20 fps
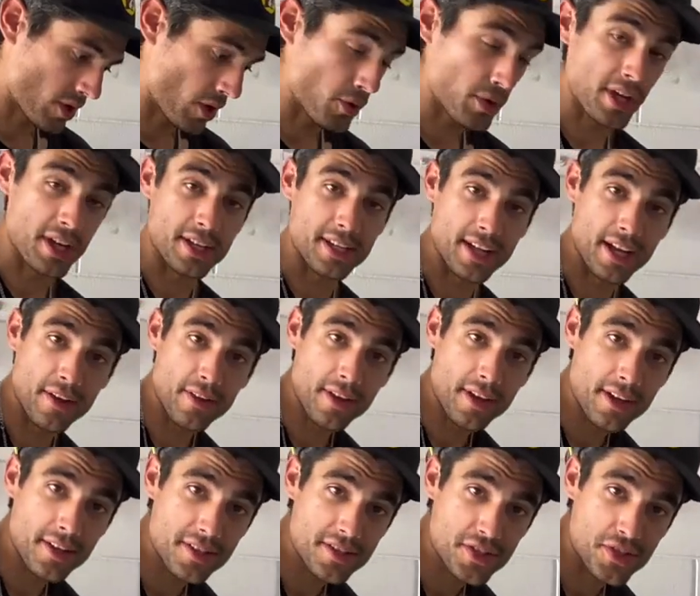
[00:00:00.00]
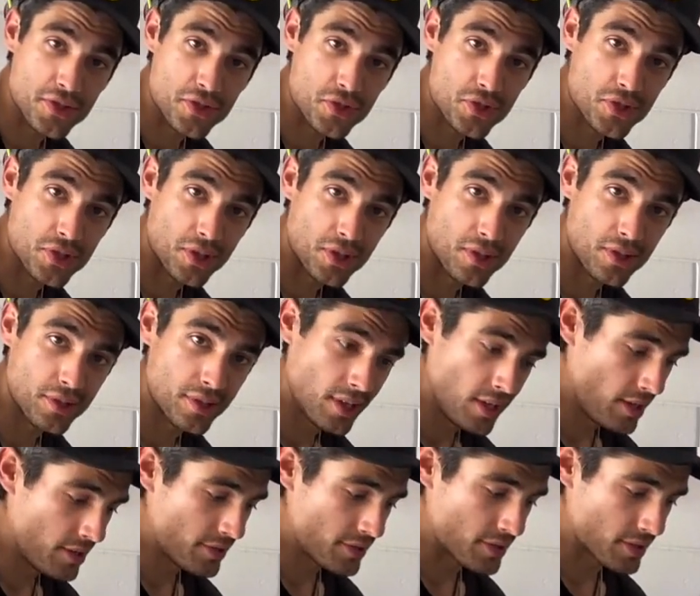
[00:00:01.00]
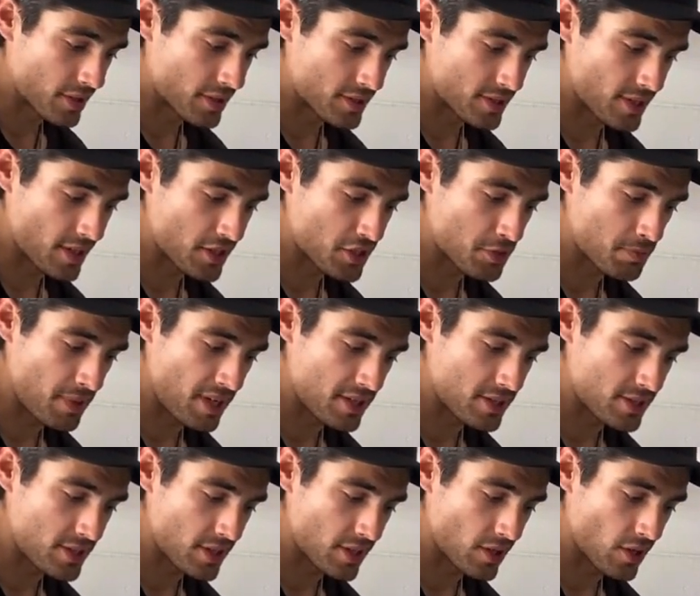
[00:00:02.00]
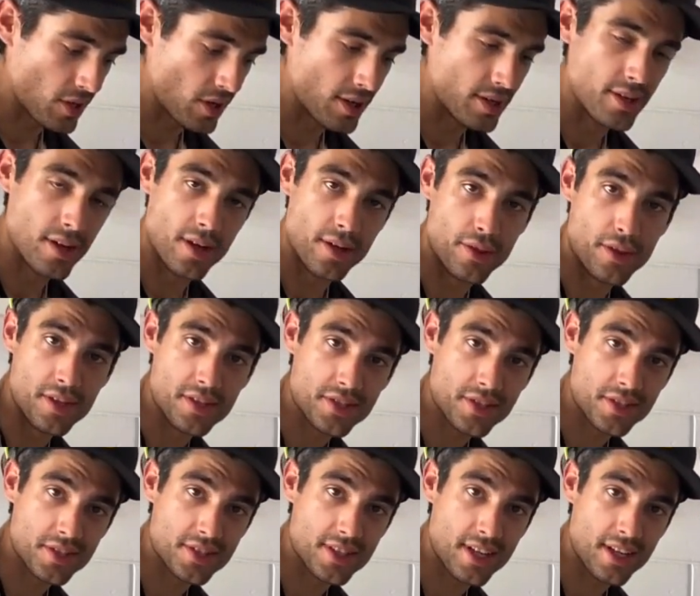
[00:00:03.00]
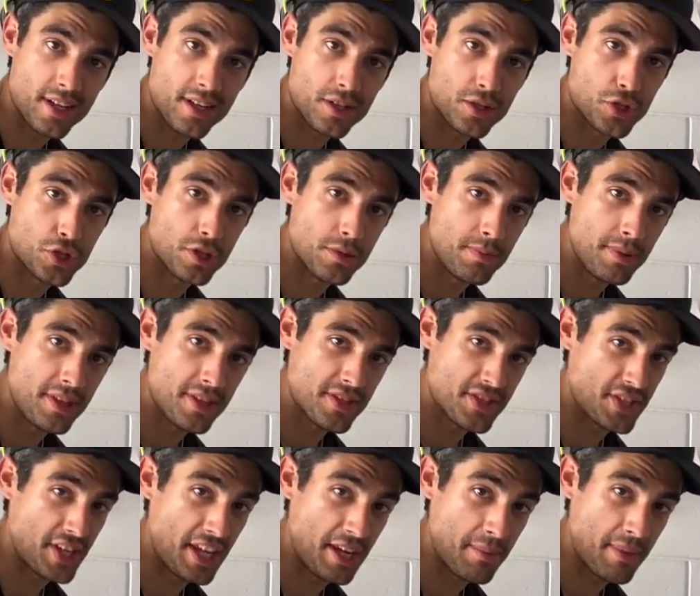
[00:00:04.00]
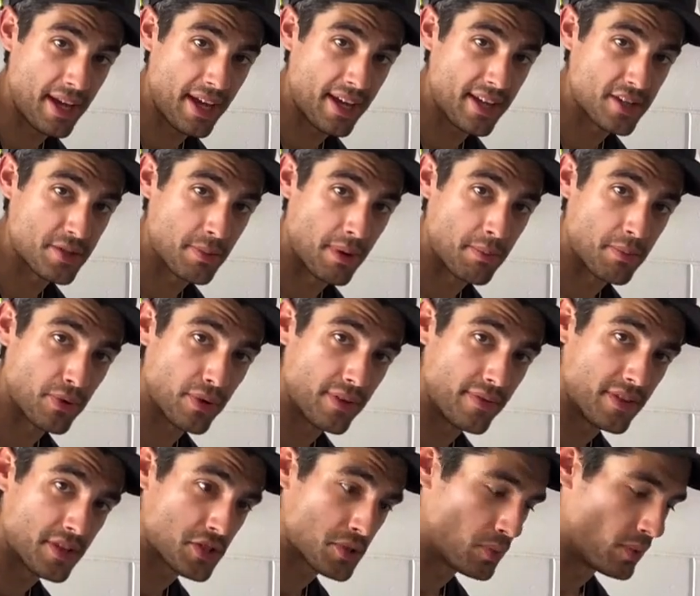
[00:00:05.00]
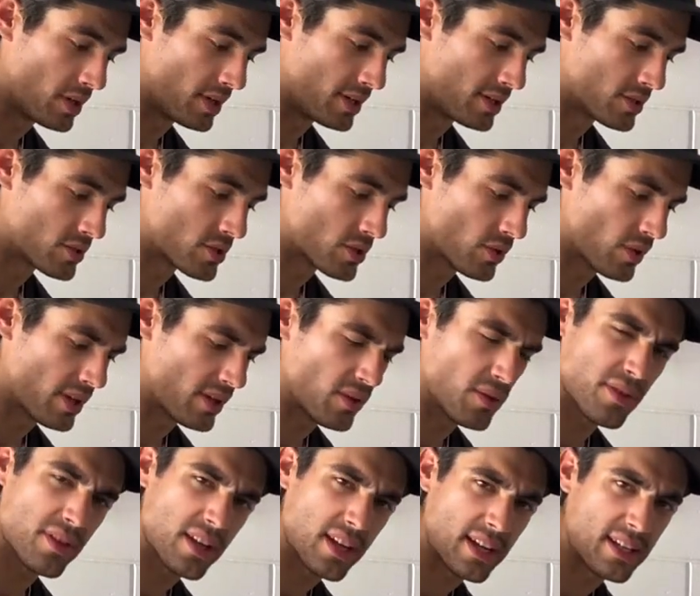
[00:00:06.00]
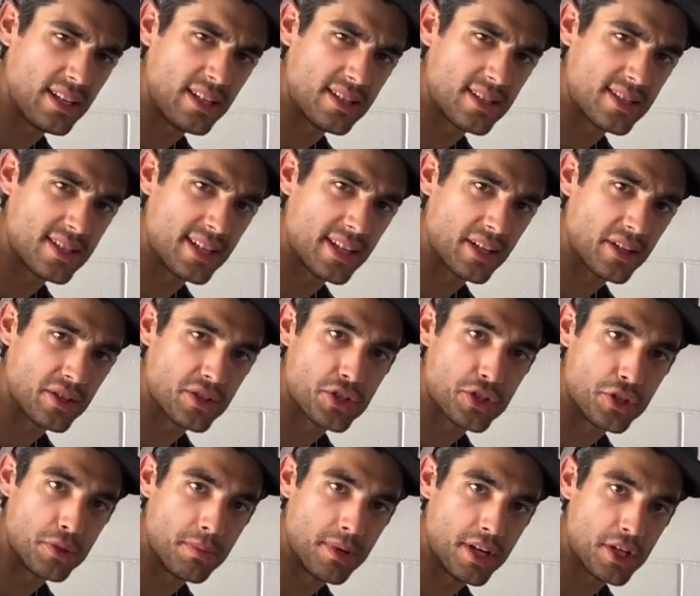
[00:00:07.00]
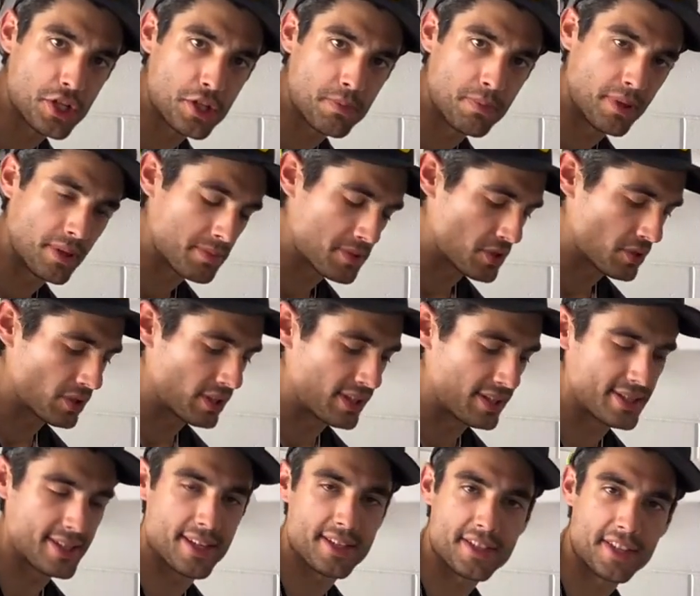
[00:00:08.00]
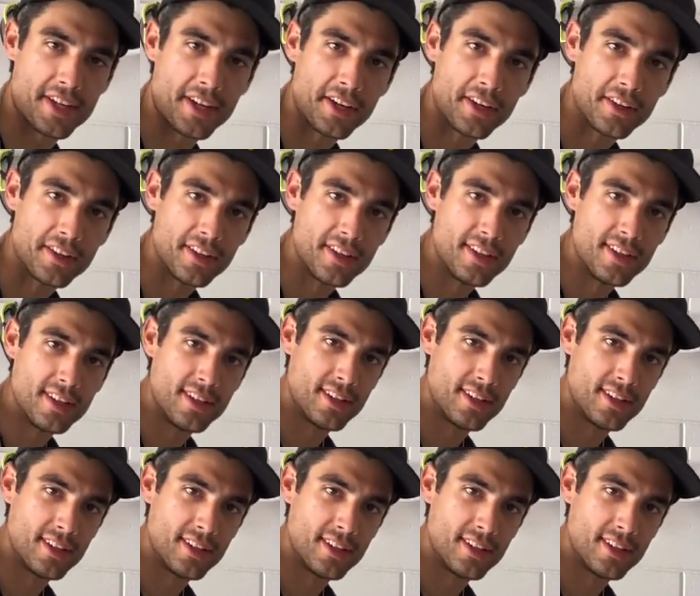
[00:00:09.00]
Okay, now that it's installed, the cassette spacing on this cassette should be the same as my previous one, so I don't think I need to tinker too much, but I'm still gonna test it out.